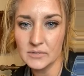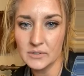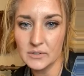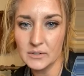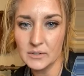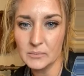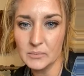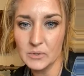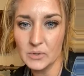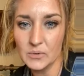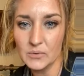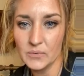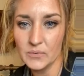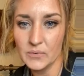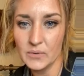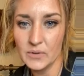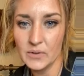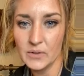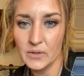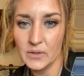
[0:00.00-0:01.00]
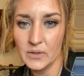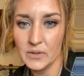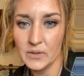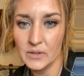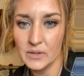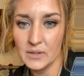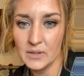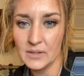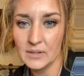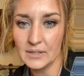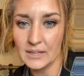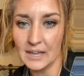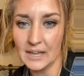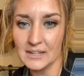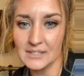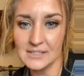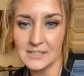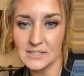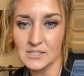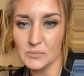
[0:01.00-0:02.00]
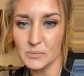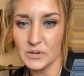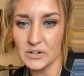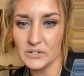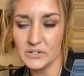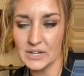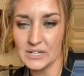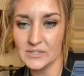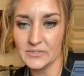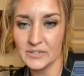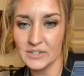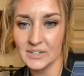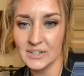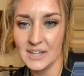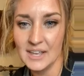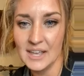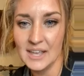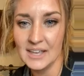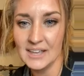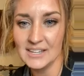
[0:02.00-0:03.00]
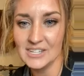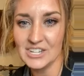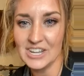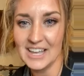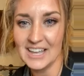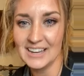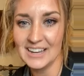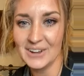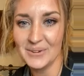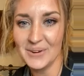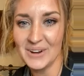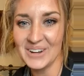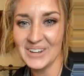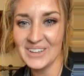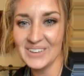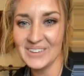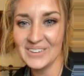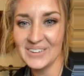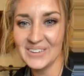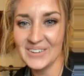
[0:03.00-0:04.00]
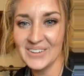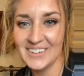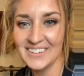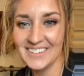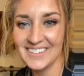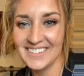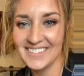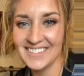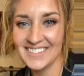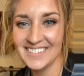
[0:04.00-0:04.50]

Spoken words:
Transfer, beautiful. Yeah, it's such a pretty transfer. Hey Jan, how are you?